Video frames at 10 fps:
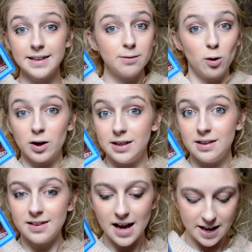What can you
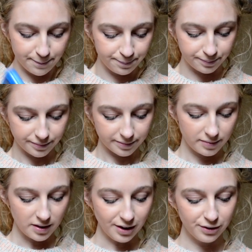say?
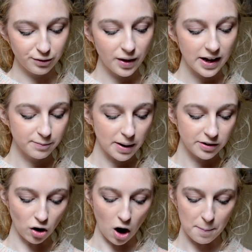So that is my
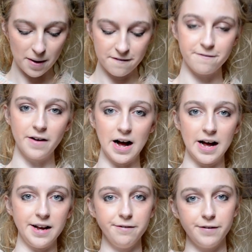top
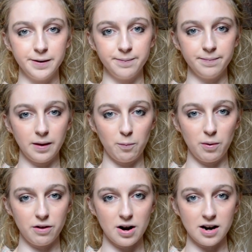five
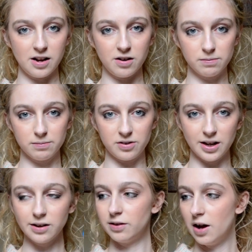with an added
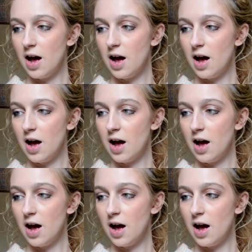six.